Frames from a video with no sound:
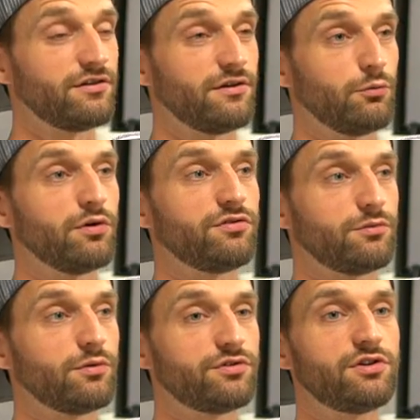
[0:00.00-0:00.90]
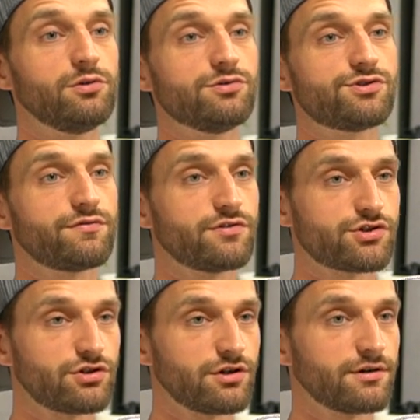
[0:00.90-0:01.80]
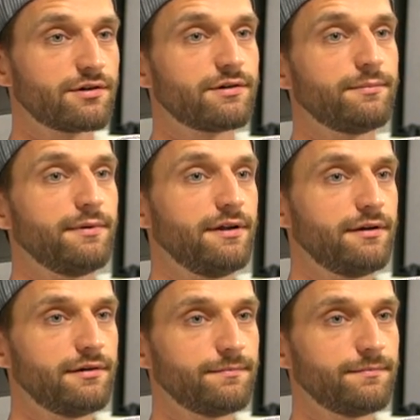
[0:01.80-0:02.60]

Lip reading: was huge for sure, but